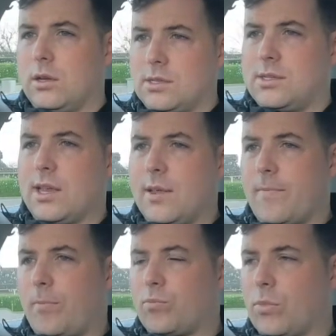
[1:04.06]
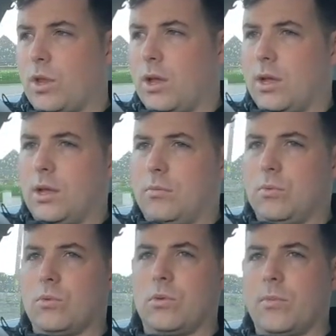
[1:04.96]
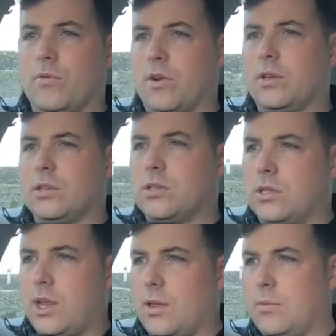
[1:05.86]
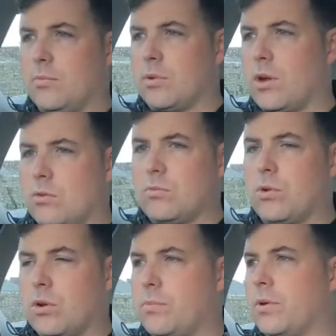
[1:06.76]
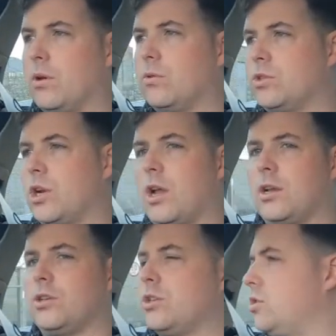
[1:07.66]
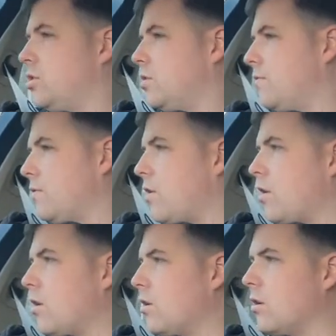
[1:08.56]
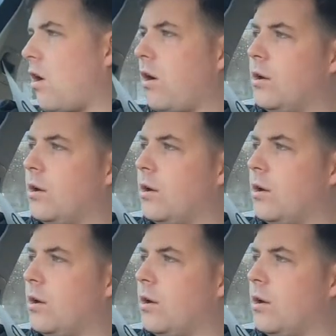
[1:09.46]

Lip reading: sea. One of my friends, Damien Brown, put up an old challenge for